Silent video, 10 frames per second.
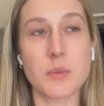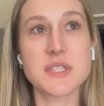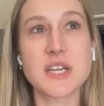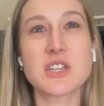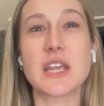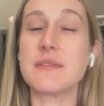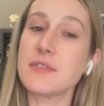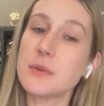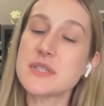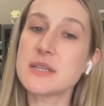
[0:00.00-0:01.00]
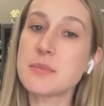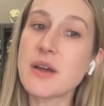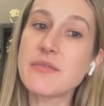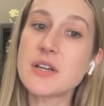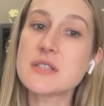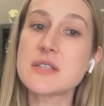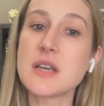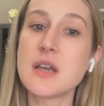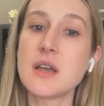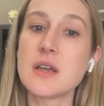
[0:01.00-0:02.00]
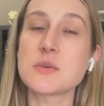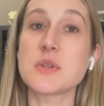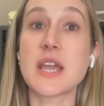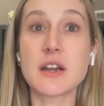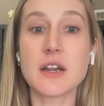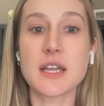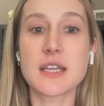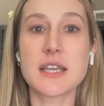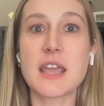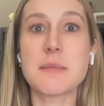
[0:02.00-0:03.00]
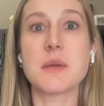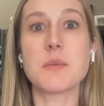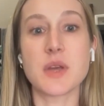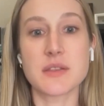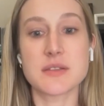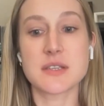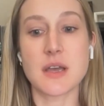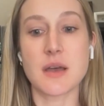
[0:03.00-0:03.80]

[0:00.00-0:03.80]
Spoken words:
what was actually influencing preference. So with Eric, he came in with